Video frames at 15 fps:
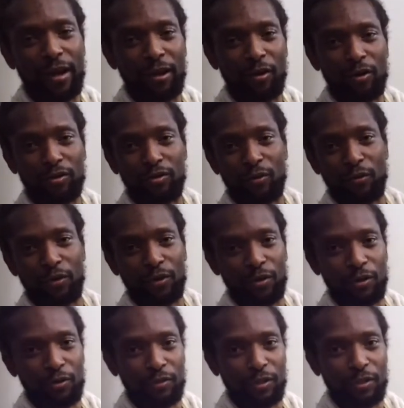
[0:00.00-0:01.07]
and also you
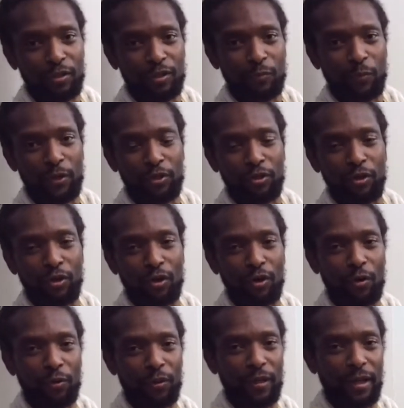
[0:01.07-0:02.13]
could use it to spritz your
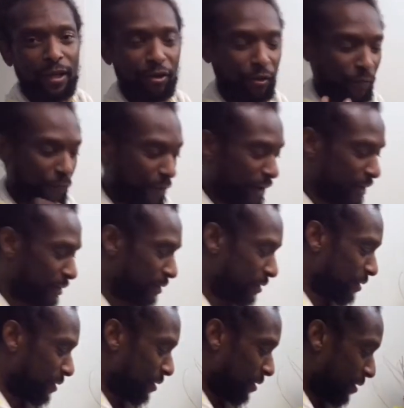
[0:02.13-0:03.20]
clothing and your face
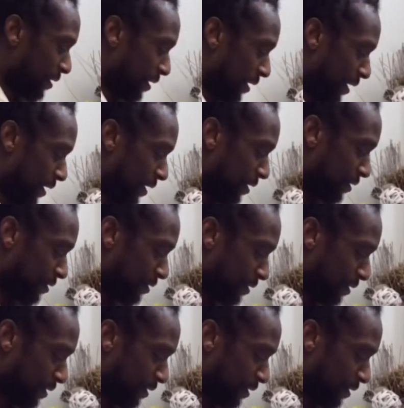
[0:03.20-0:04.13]
and